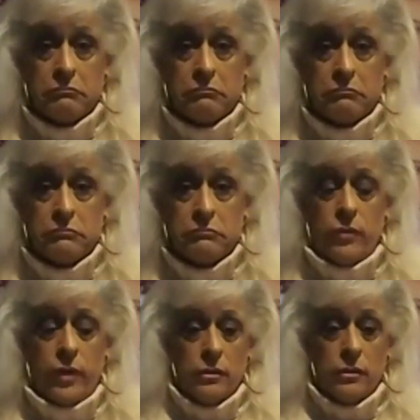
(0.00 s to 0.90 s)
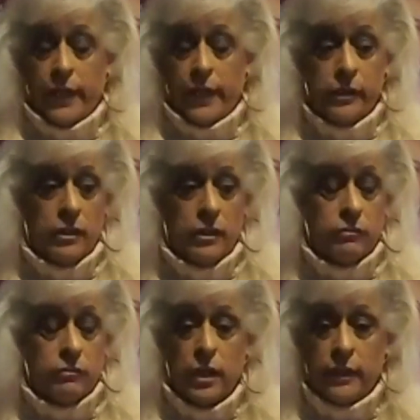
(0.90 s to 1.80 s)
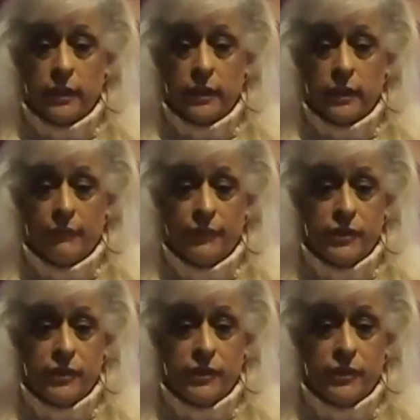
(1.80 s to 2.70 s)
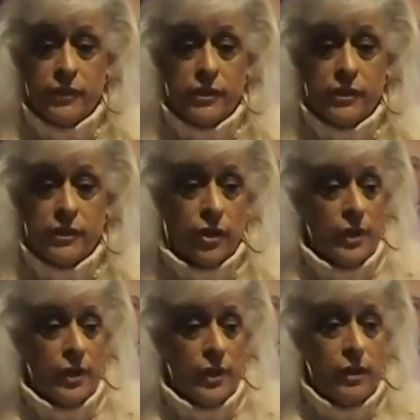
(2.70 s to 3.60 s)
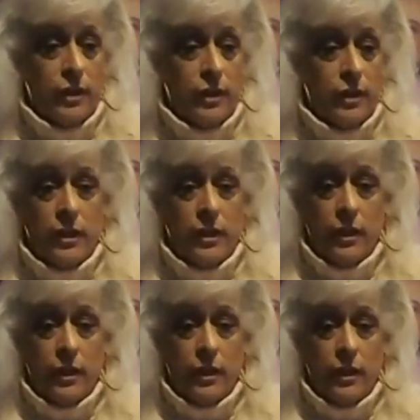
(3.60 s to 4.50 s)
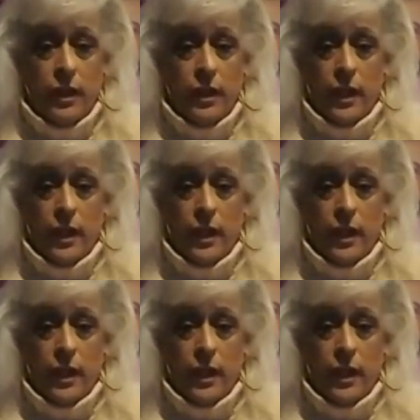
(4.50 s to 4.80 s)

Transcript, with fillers: okay, see what I can do. I give it to her or him, and